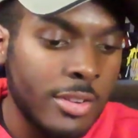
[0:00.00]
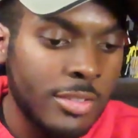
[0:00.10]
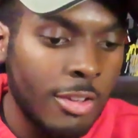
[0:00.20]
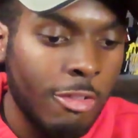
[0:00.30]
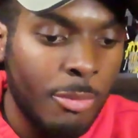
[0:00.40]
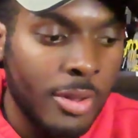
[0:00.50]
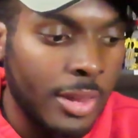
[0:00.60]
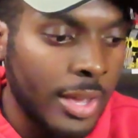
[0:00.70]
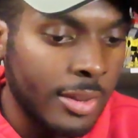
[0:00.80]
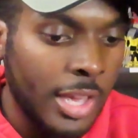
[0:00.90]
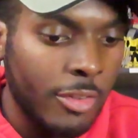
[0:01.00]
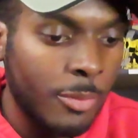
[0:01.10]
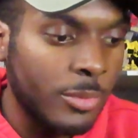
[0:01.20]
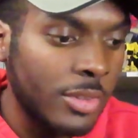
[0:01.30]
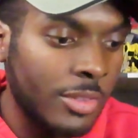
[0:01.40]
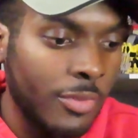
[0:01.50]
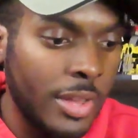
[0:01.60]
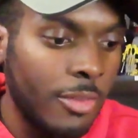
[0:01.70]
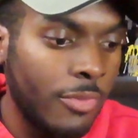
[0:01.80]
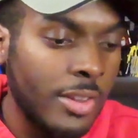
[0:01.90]
itself, but glad to have him just to
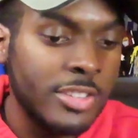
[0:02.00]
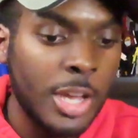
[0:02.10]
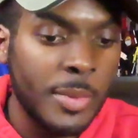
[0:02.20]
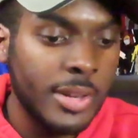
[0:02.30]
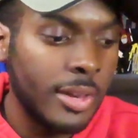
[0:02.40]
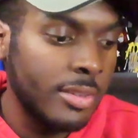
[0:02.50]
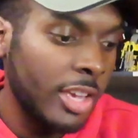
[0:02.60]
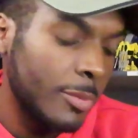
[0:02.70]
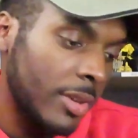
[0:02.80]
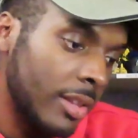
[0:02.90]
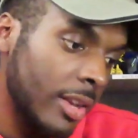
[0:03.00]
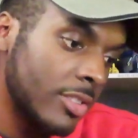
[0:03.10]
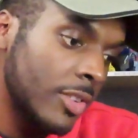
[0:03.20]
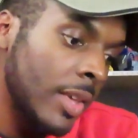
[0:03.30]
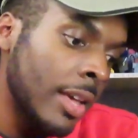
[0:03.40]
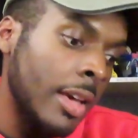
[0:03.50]
finally finish out my 90s X-Men collection.